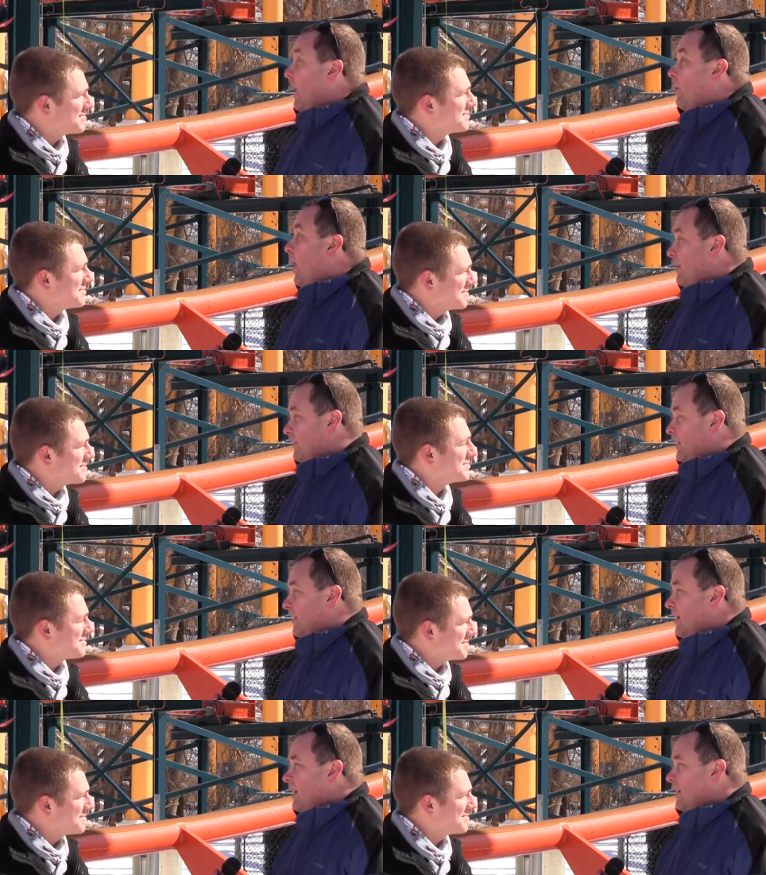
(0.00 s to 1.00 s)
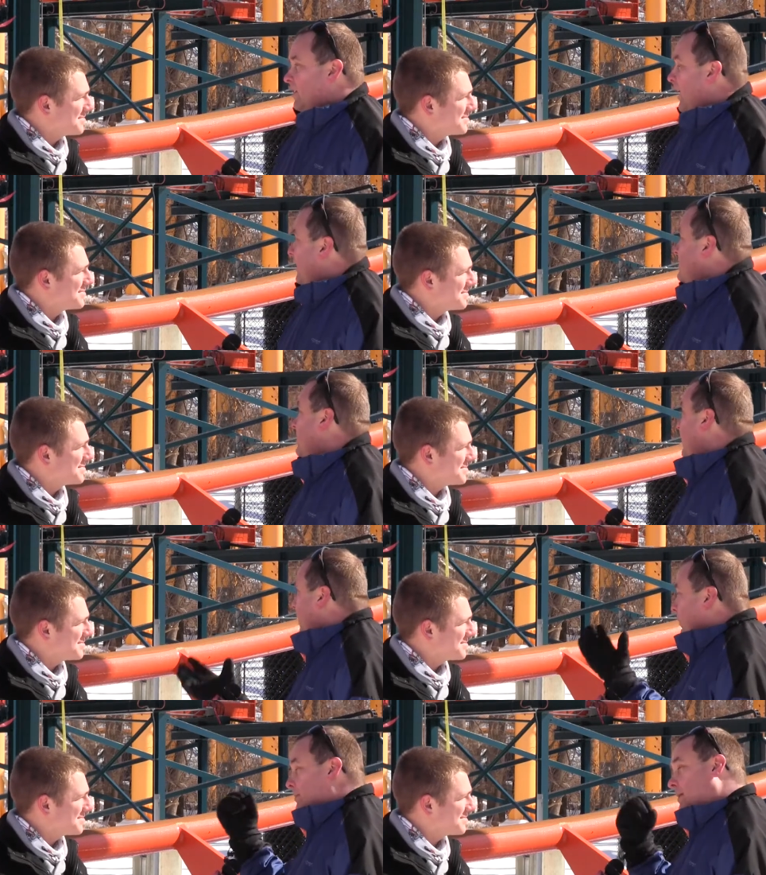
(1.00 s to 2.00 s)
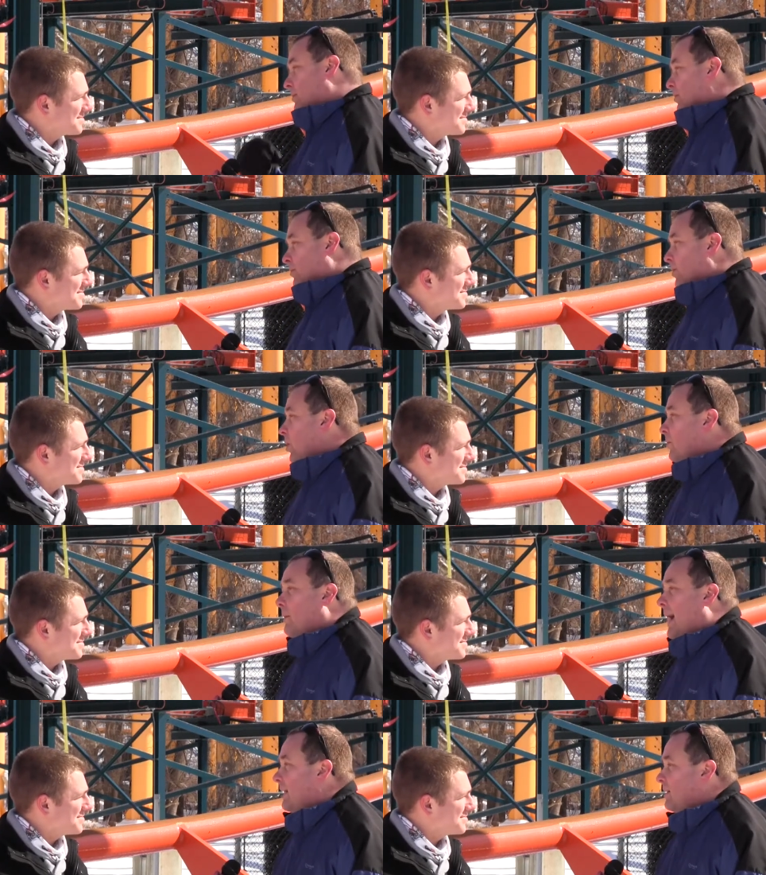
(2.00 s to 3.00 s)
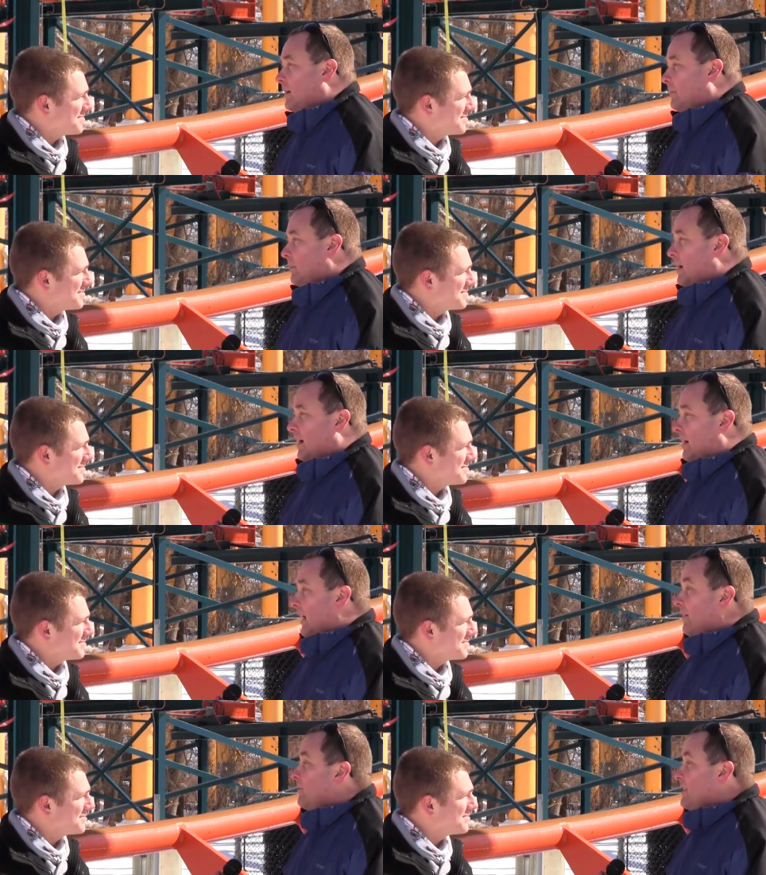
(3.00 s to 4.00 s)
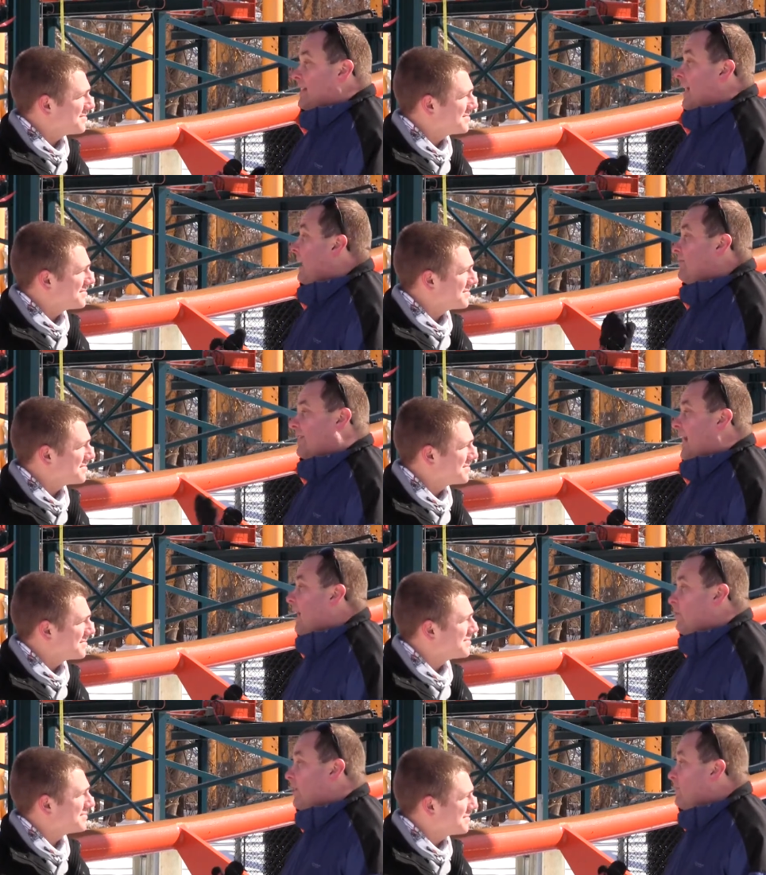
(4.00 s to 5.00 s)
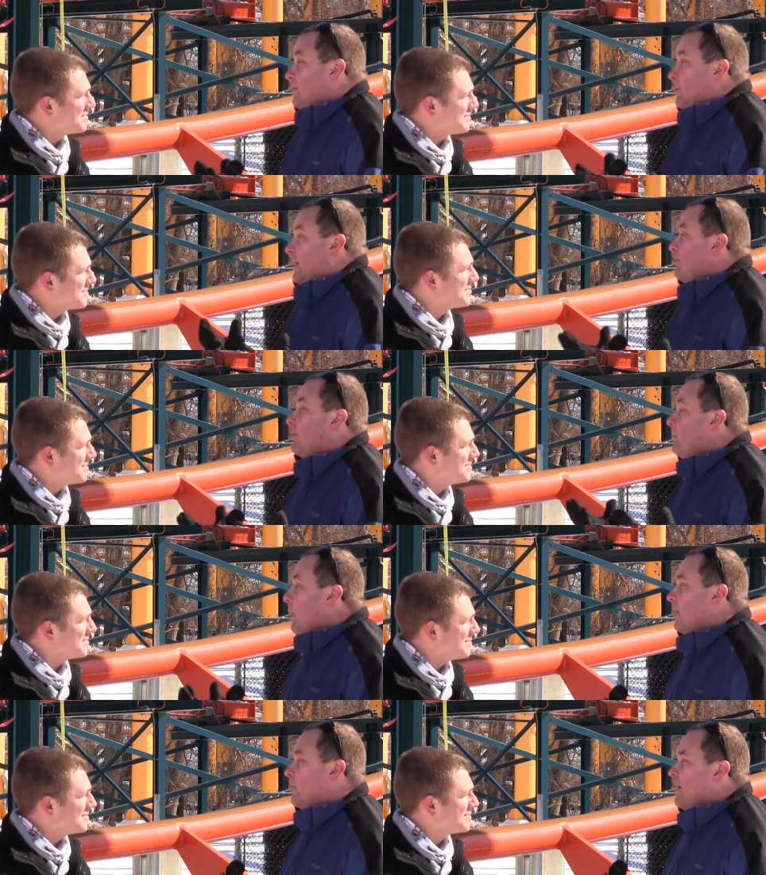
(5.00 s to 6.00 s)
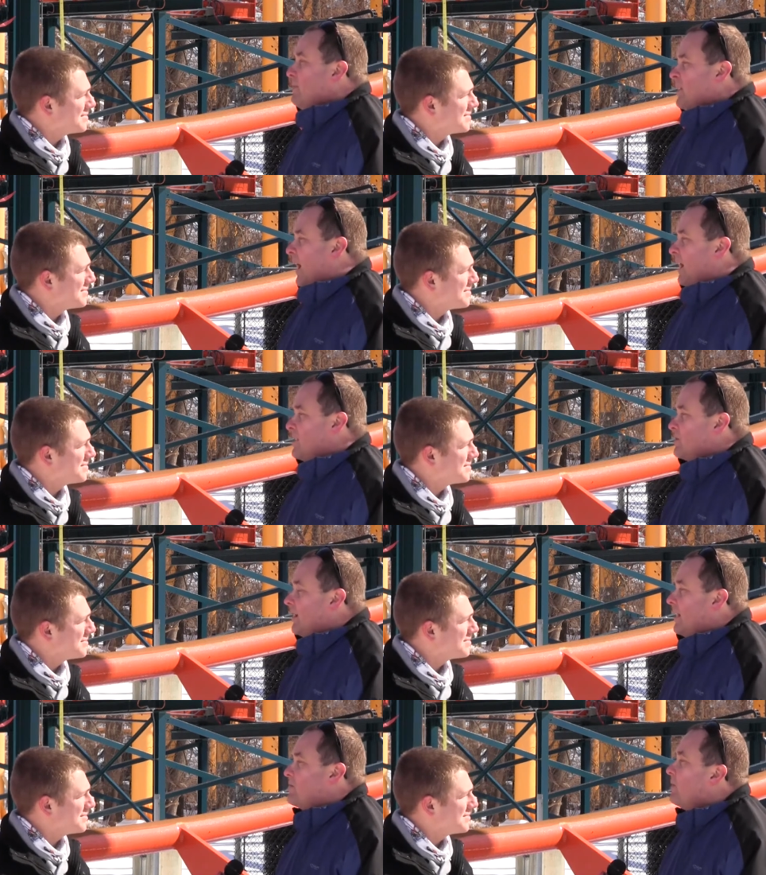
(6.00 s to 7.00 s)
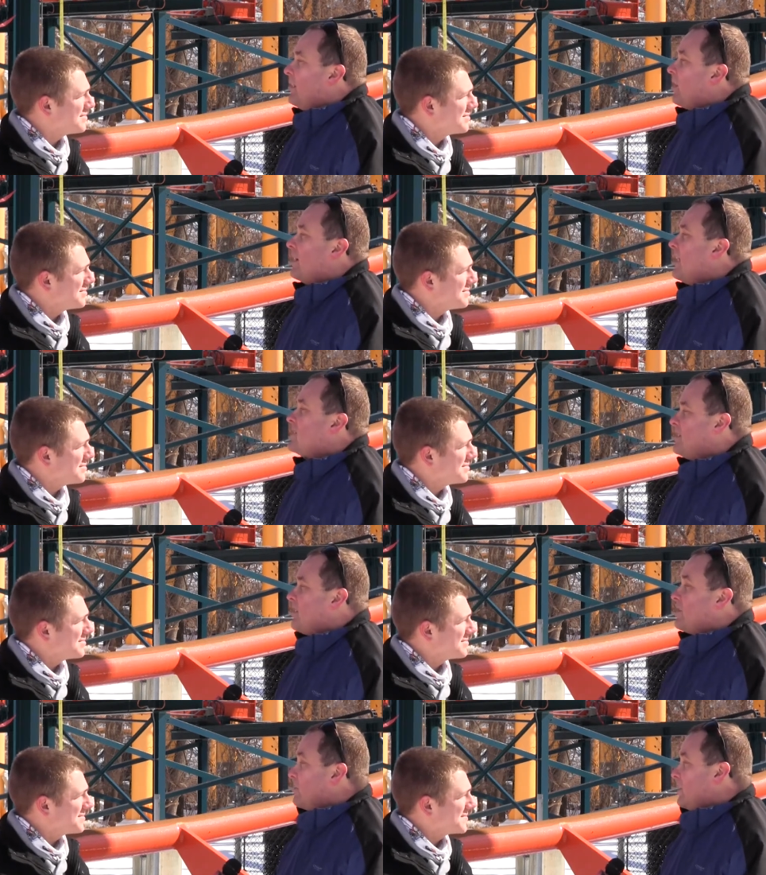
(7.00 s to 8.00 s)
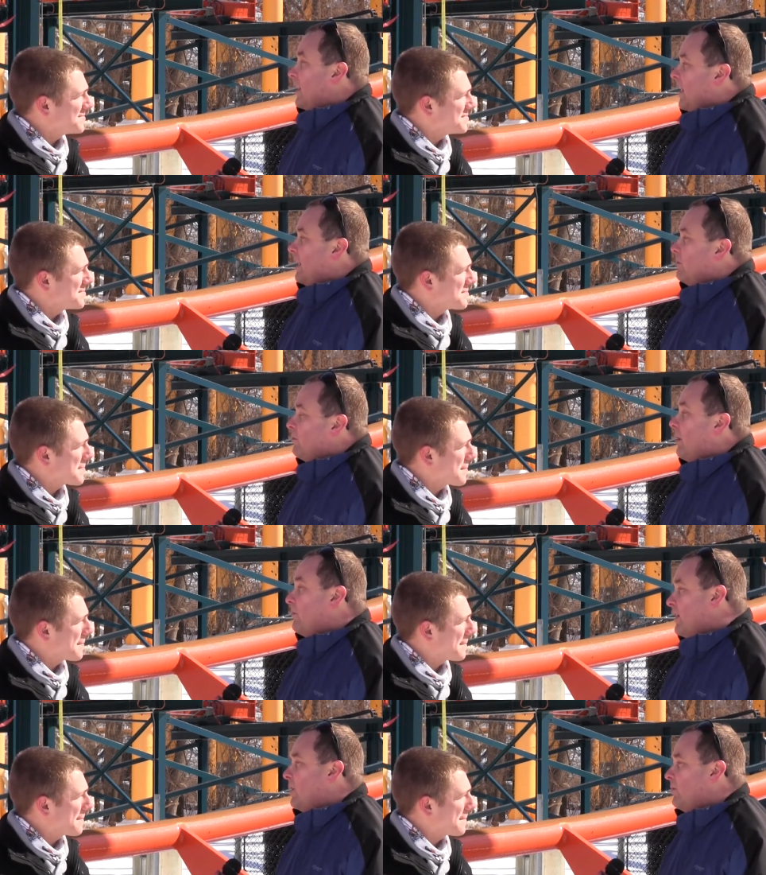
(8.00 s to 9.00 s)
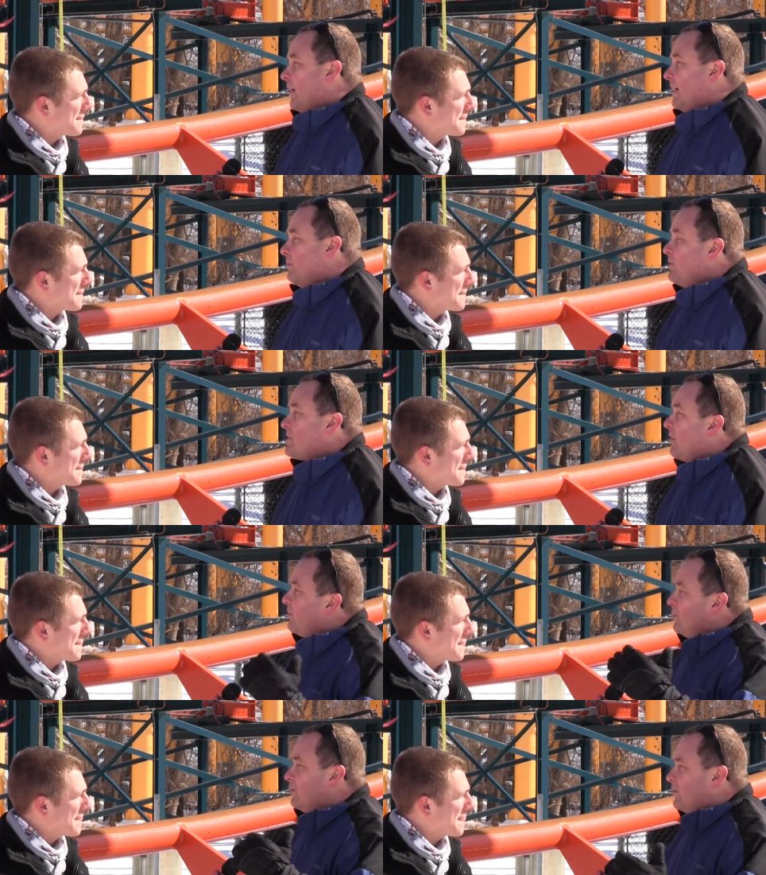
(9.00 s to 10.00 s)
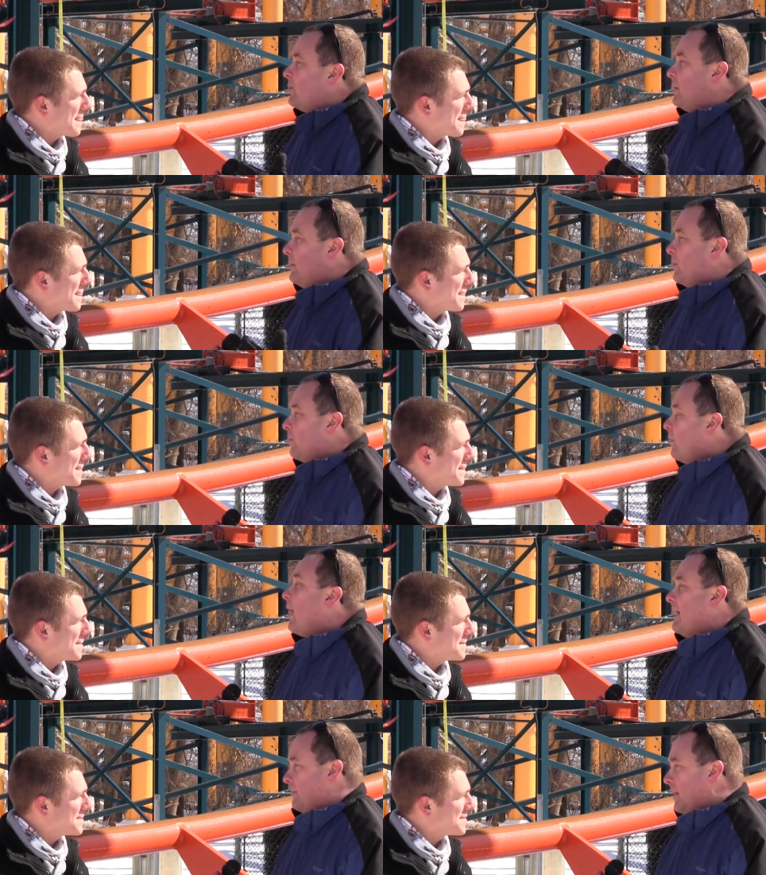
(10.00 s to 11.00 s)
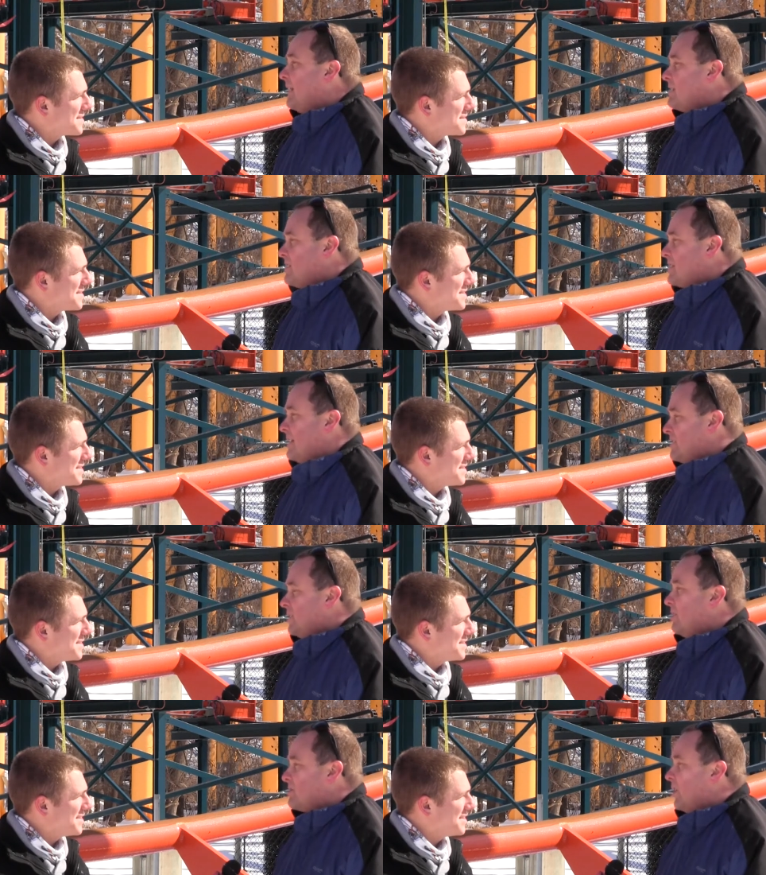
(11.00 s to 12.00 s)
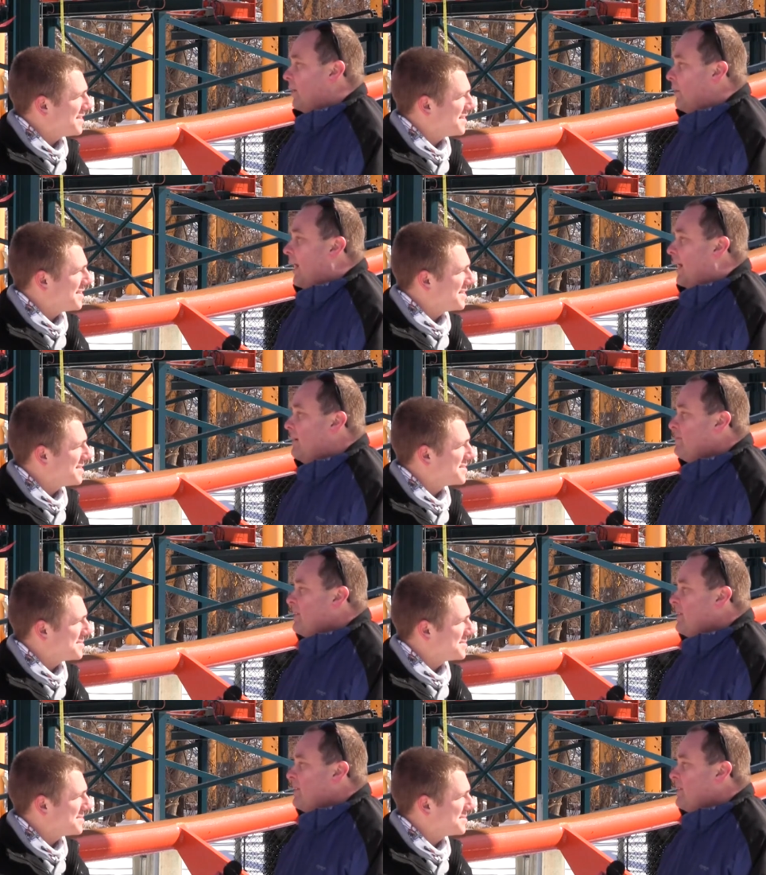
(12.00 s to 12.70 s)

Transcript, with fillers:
Speaker 1: how often. You know, I can tell you how many people rode Magnum every day, every hour, every week, every month. So again, it's really our guests that tell us what they like and what they don't like. And we saw fewer and fewer people were riding Mantis as the years gone by,